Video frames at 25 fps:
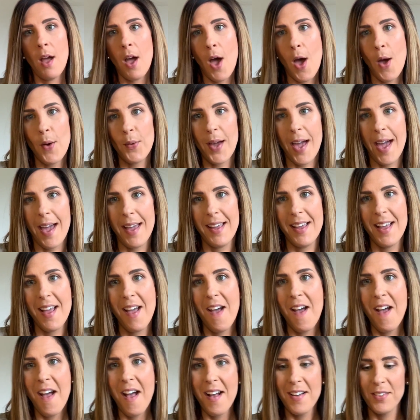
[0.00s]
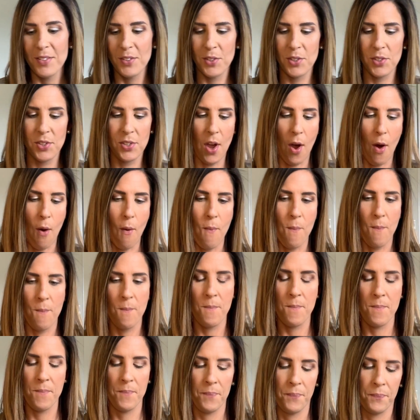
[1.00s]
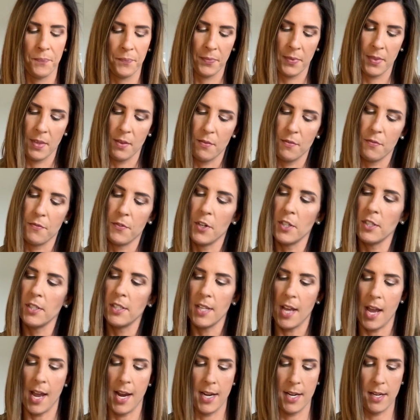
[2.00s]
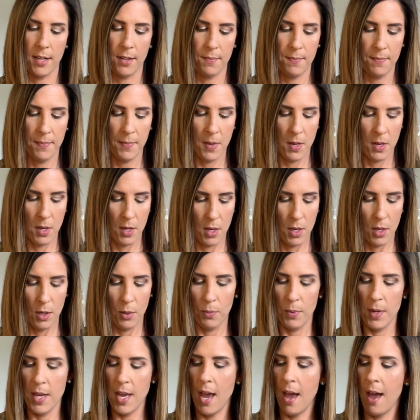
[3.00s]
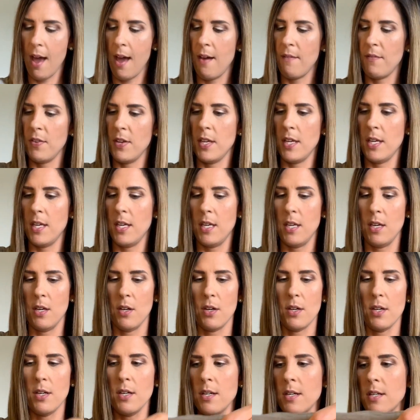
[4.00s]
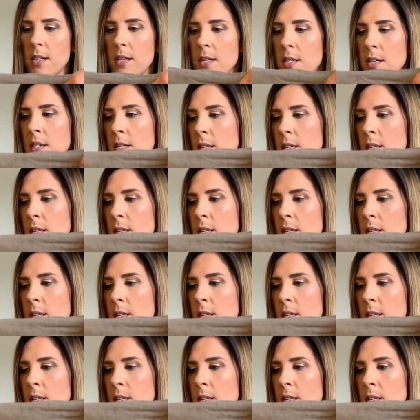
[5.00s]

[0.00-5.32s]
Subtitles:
Okay, so first item we have here